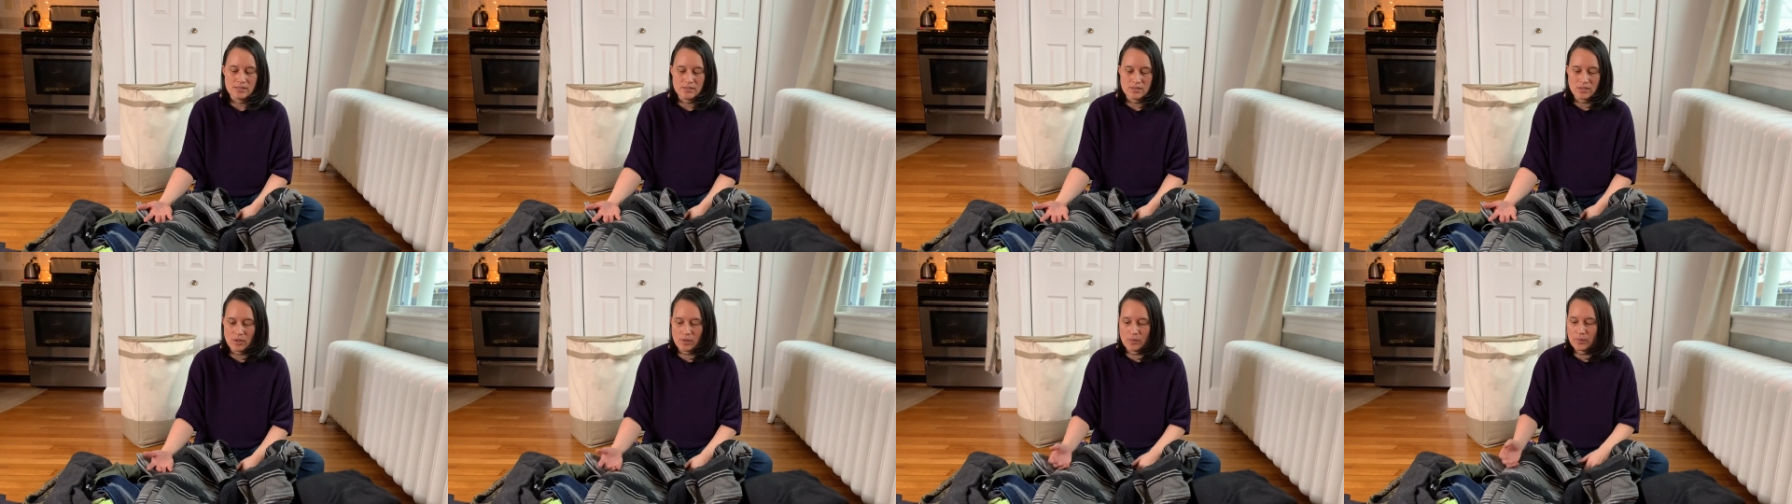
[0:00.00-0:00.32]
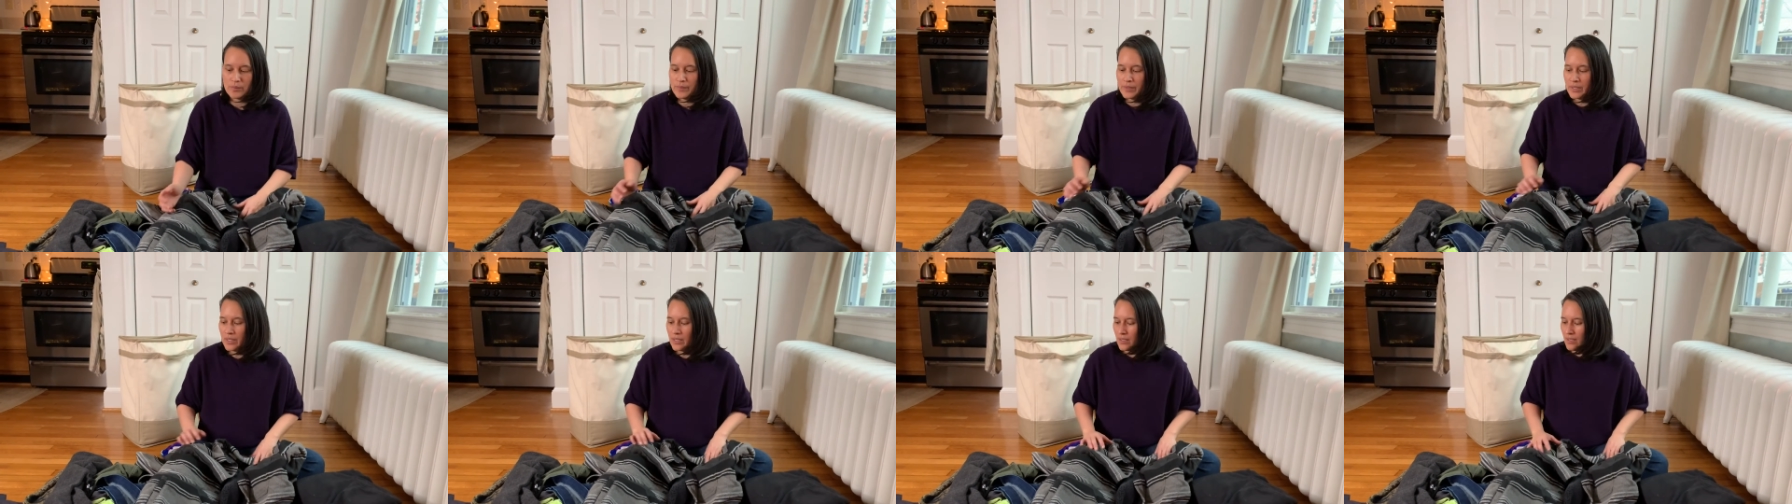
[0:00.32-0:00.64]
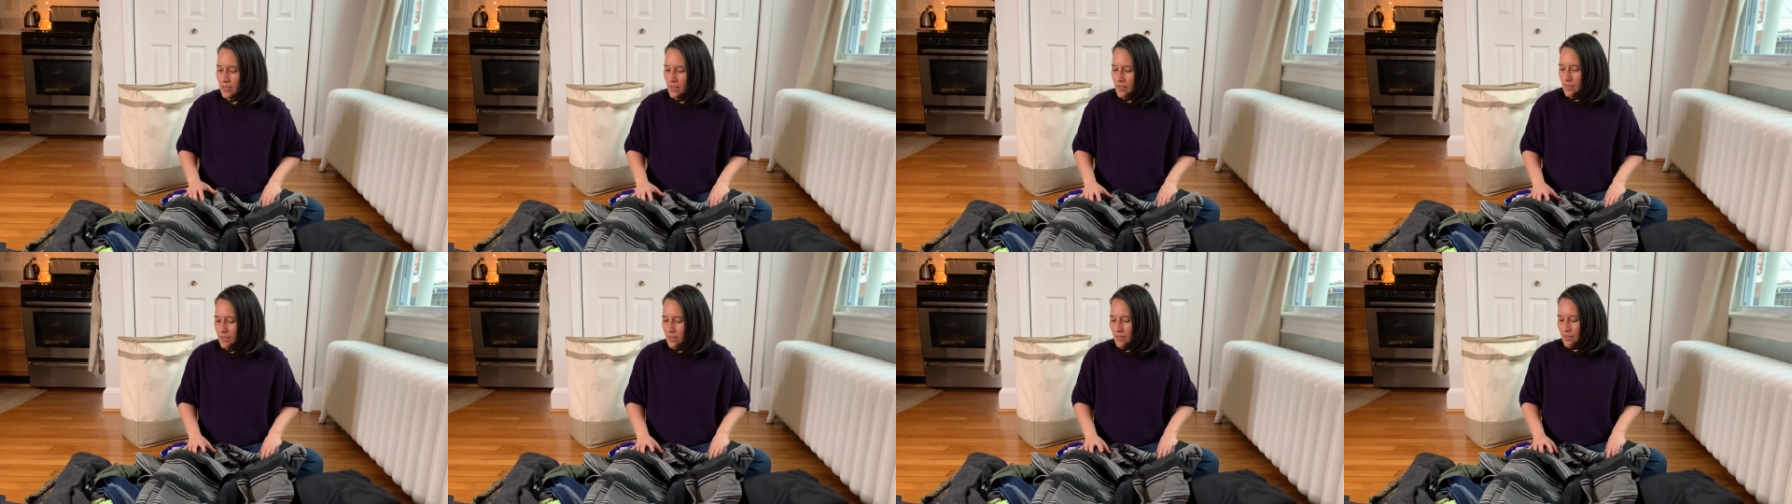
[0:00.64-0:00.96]
So
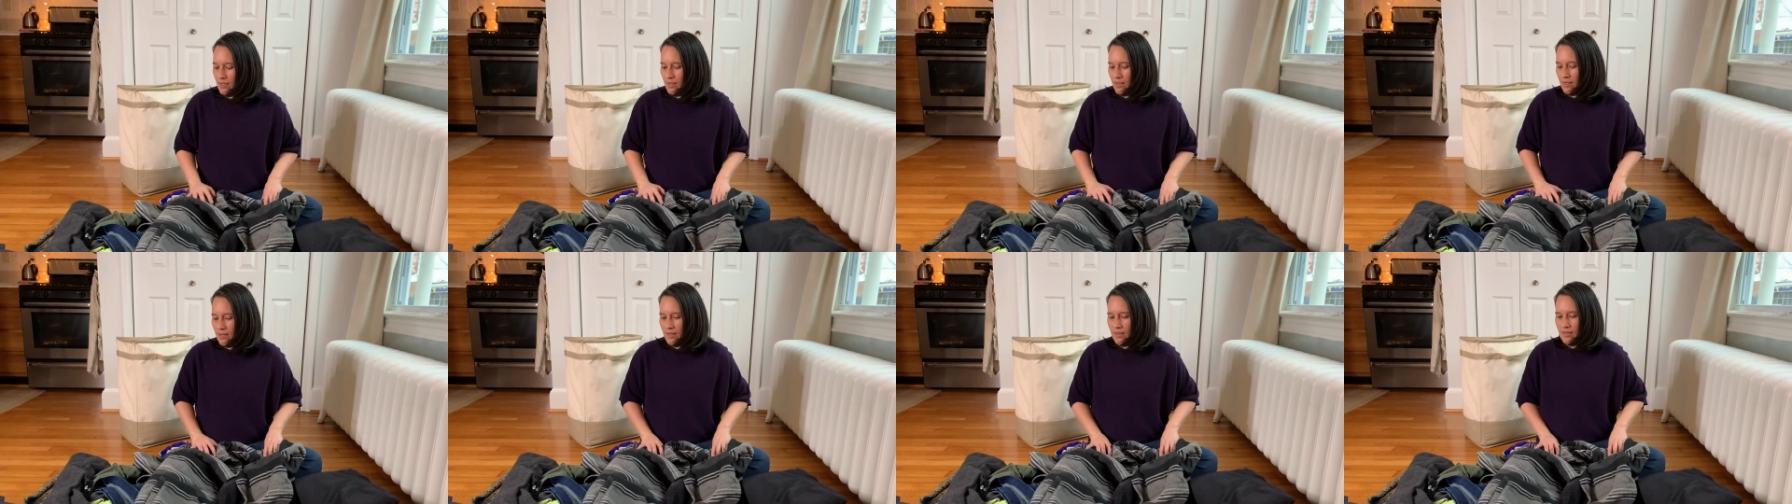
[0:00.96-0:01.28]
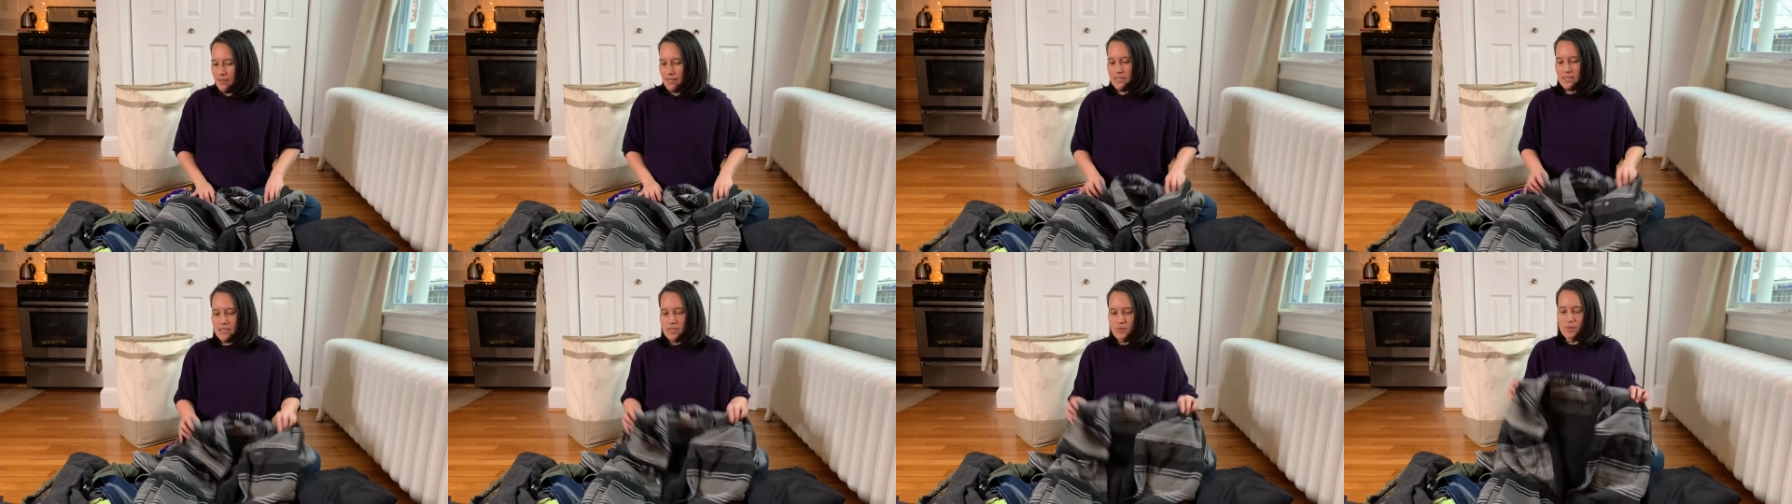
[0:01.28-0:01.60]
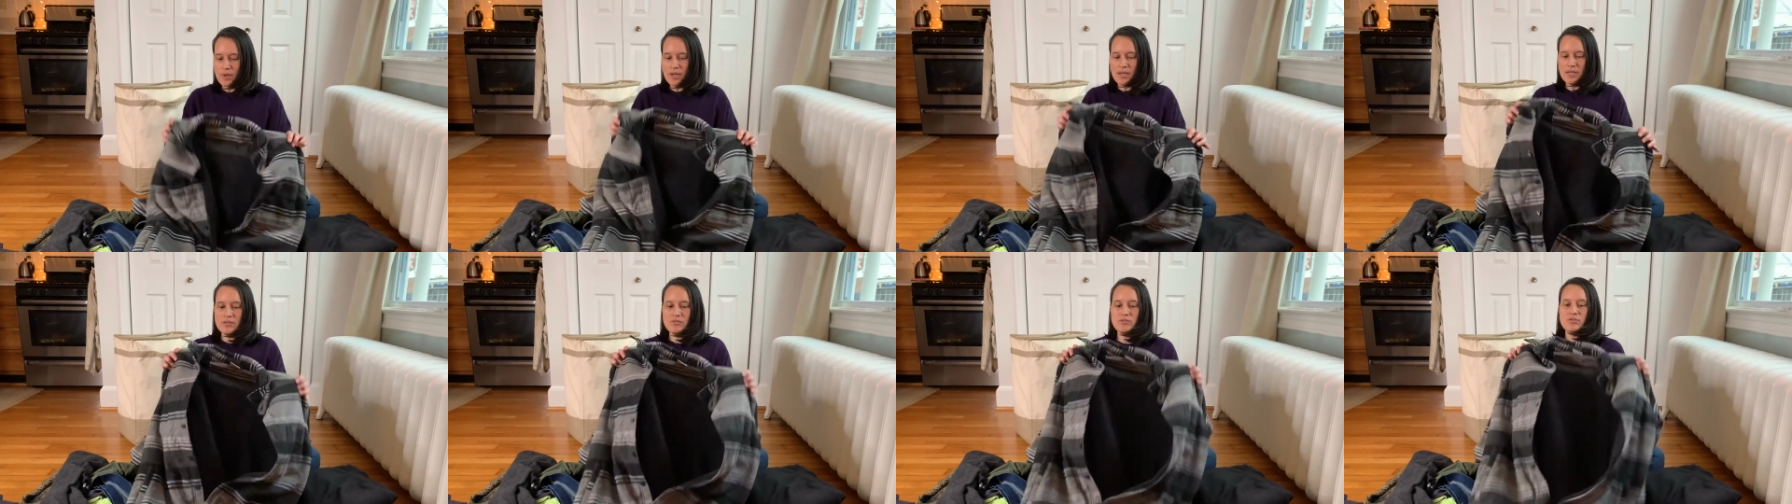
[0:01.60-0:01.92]
this is
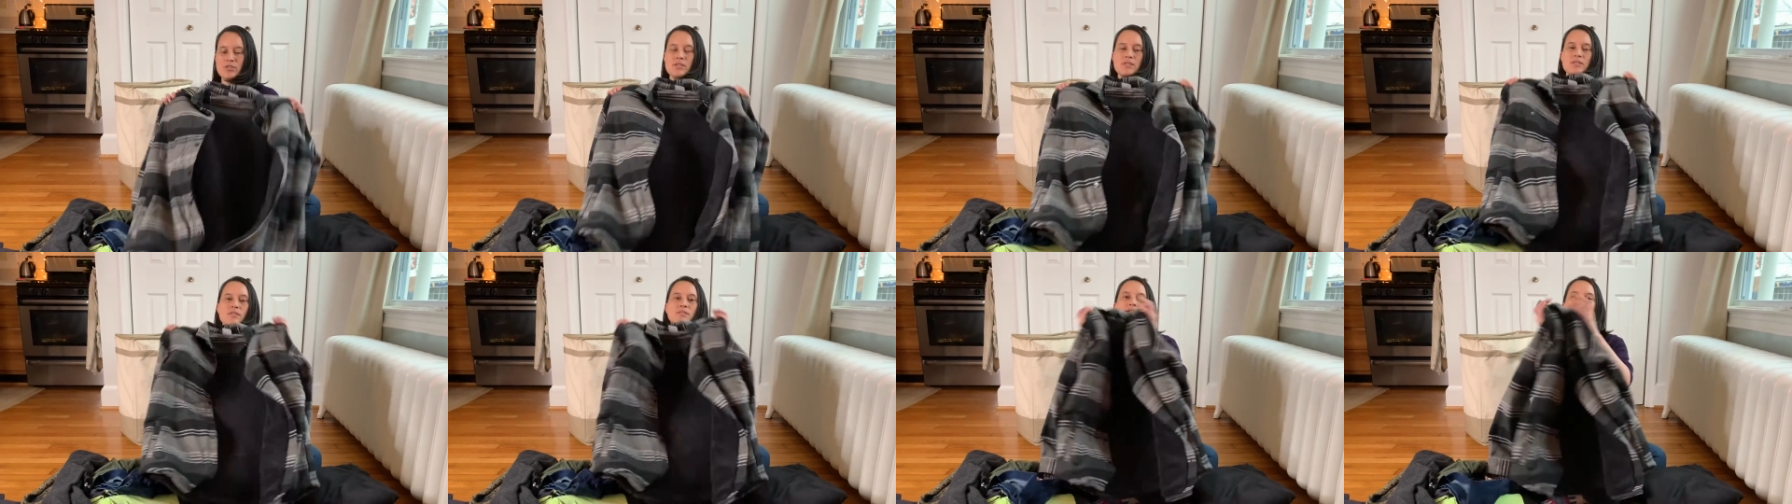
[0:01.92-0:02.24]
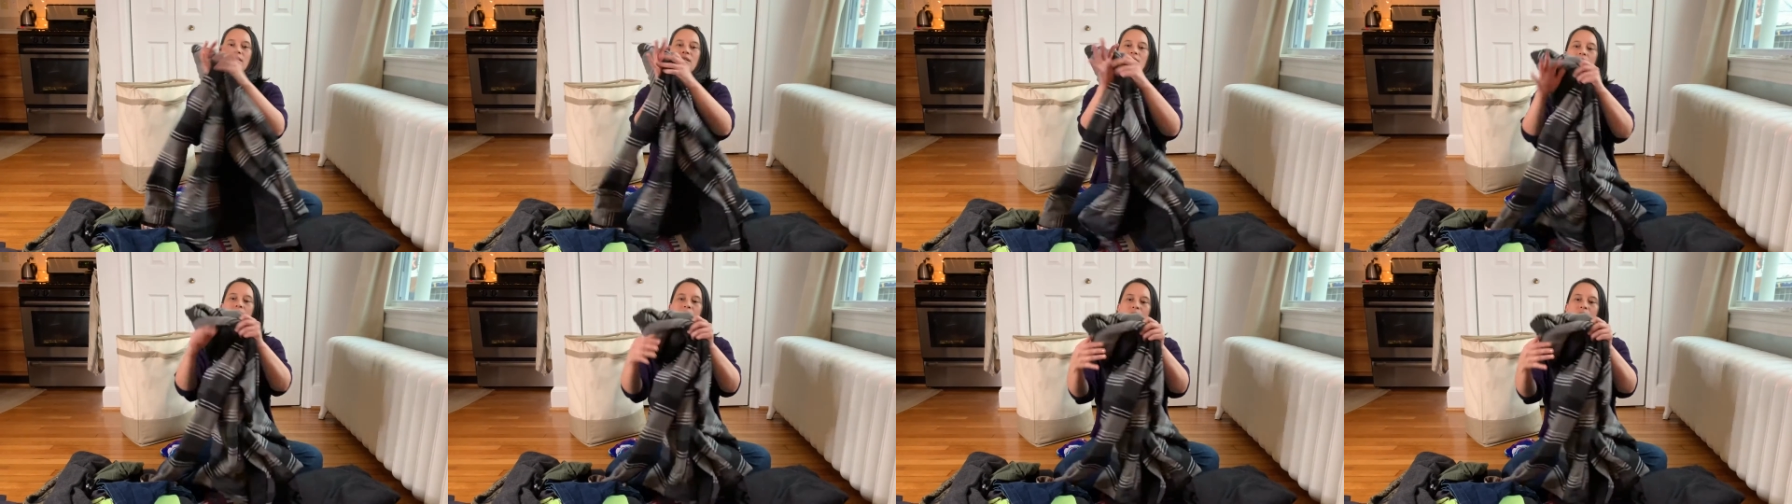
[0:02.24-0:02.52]
why you just,